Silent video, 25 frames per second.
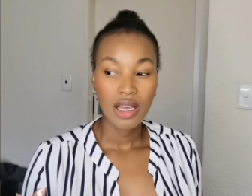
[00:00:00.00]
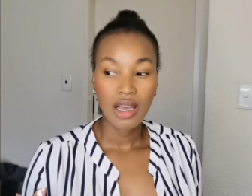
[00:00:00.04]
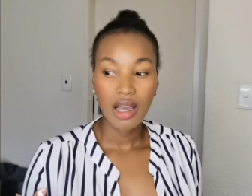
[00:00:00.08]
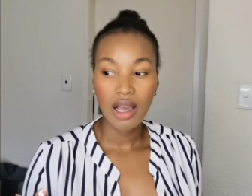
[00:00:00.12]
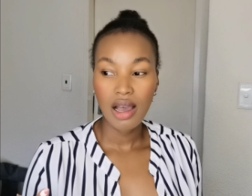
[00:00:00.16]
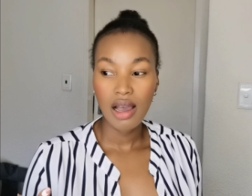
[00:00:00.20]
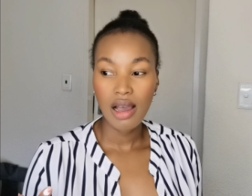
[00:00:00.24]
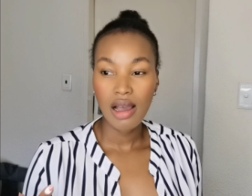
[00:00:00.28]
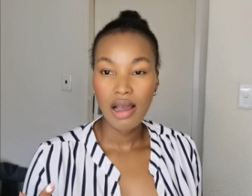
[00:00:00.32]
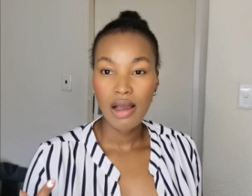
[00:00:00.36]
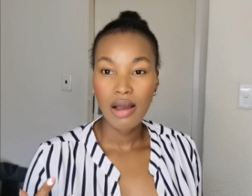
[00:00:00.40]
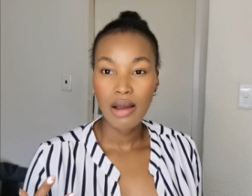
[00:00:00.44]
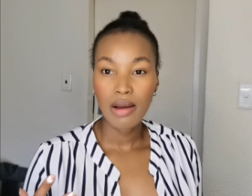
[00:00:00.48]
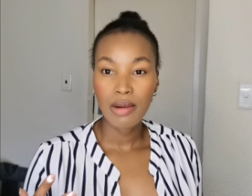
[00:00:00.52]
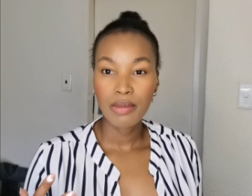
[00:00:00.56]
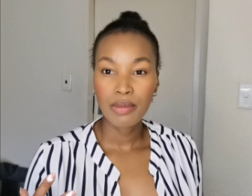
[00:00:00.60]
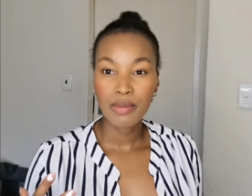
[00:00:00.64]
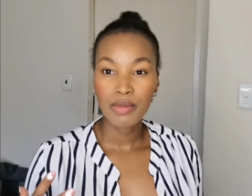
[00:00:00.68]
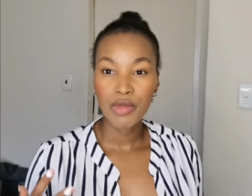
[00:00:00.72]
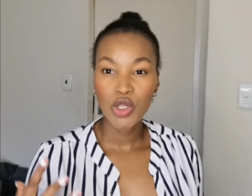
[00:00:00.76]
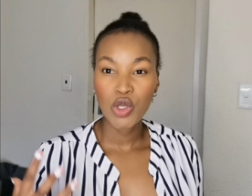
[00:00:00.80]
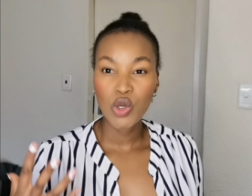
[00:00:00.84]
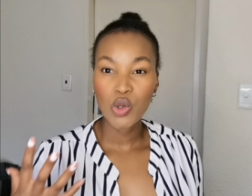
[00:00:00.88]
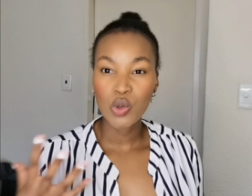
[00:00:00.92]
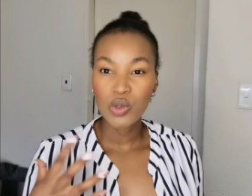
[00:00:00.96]

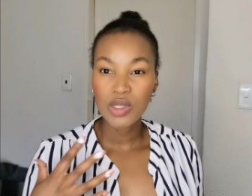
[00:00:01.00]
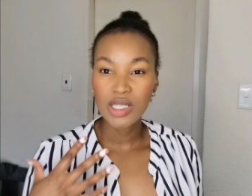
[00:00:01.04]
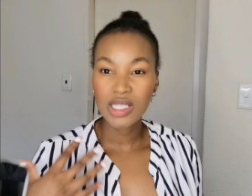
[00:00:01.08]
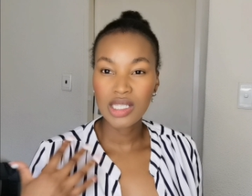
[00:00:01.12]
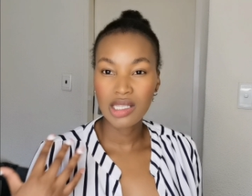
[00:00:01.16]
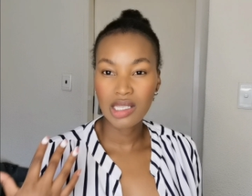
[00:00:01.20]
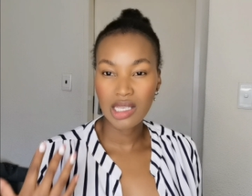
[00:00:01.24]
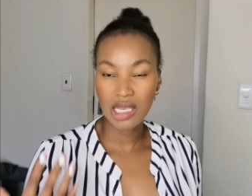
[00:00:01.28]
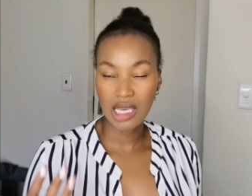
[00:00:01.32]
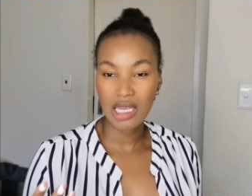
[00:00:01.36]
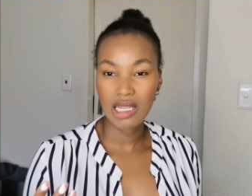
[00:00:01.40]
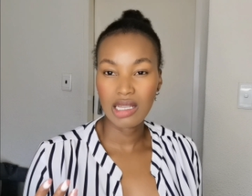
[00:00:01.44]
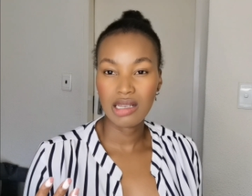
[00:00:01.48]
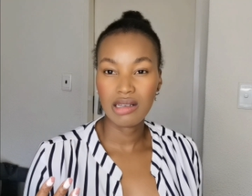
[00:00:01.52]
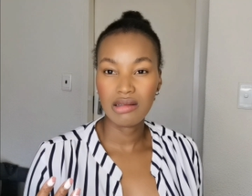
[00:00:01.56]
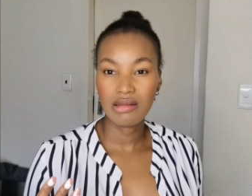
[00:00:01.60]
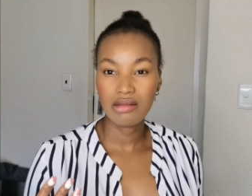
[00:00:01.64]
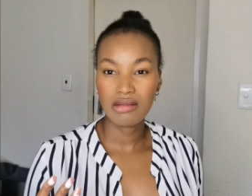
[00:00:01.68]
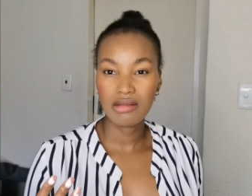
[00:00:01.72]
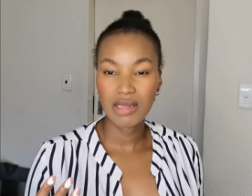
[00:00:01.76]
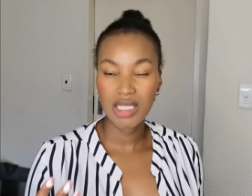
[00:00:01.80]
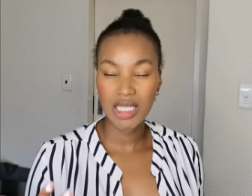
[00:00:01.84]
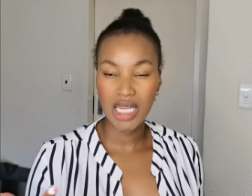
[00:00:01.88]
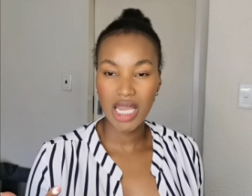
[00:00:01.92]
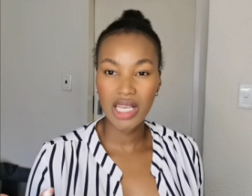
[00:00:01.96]
um, your
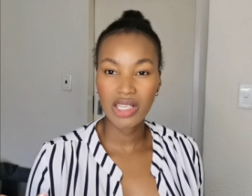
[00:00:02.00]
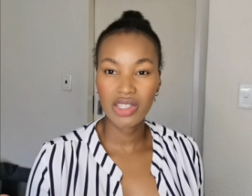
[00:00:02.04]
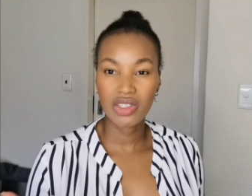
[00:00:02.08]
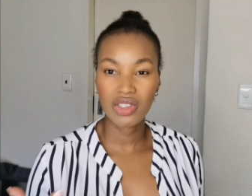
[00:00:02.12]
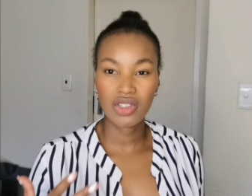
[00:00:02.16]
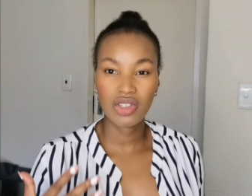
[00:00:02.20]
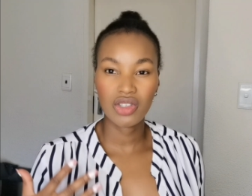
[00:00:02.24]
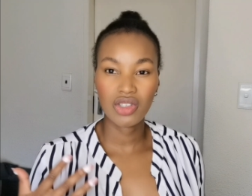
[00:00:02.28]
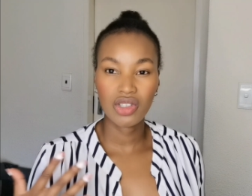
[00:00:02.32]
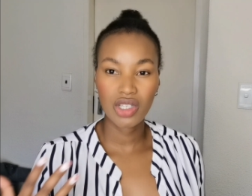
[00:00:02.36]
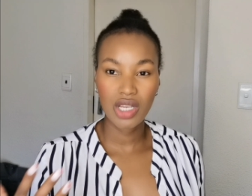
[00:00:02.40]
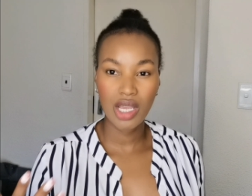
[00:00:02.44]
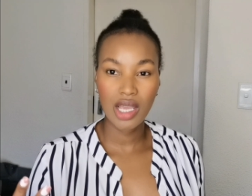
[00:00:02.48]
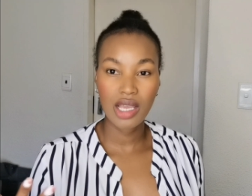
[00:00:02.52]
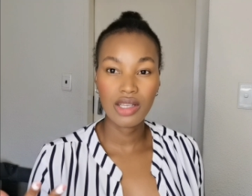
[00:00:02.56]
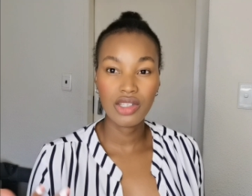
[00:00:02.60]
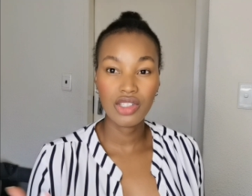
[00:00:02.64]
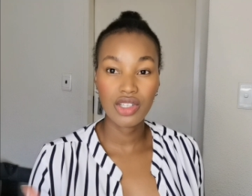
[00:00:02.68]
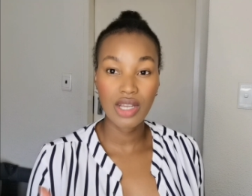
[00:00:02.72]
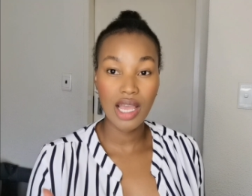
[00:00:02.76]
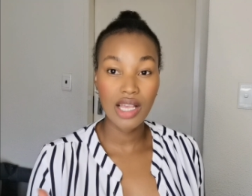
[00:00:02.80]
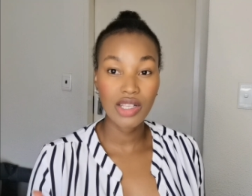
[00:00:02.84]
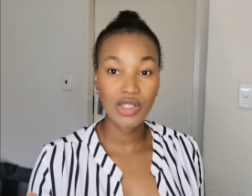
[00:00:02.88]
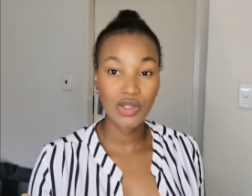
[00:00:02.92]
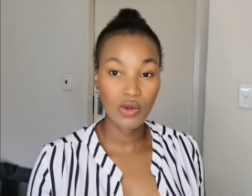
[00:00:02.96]
skin texture change
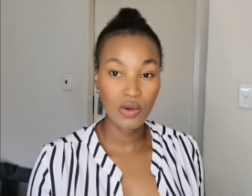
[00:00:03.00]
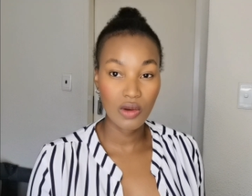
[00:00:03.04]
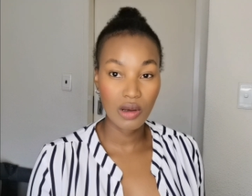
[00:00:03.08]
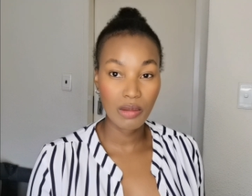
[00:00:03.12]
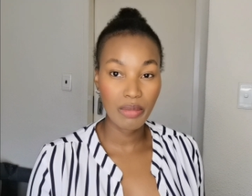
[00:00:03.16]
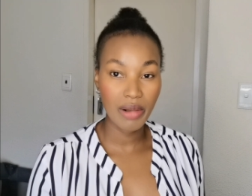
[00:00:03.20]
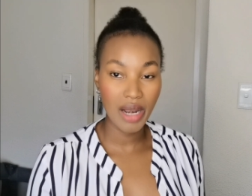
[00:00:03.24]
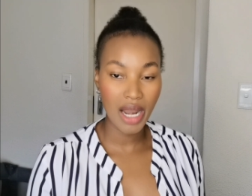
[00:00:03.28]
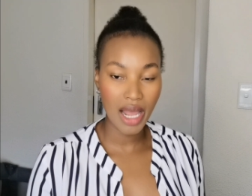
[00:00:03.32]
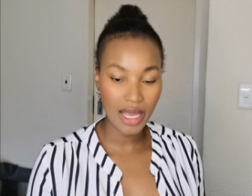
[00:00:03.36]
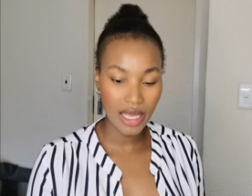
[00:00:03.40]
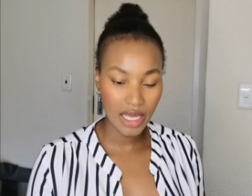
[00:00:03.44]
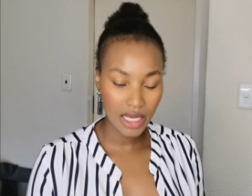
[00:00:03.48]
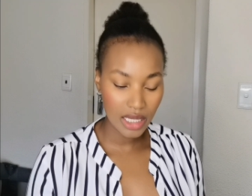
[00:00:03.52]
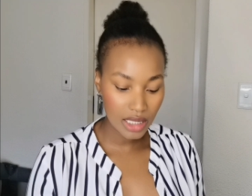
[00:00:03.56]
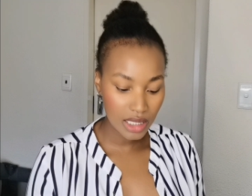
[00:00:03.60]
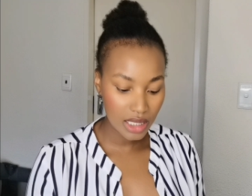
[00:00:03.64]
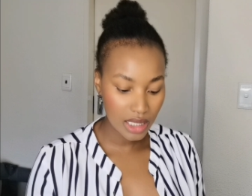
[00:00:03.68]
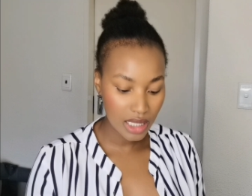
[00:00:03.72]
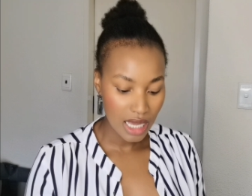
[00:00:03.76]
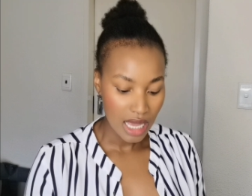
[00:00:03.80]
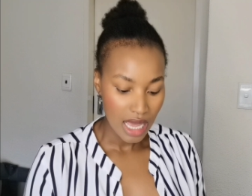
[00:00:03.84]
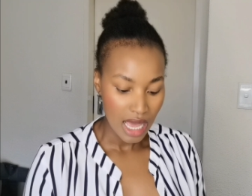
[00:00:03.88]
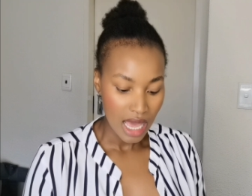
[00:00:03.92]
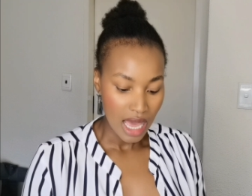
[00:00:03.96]
as you apply it.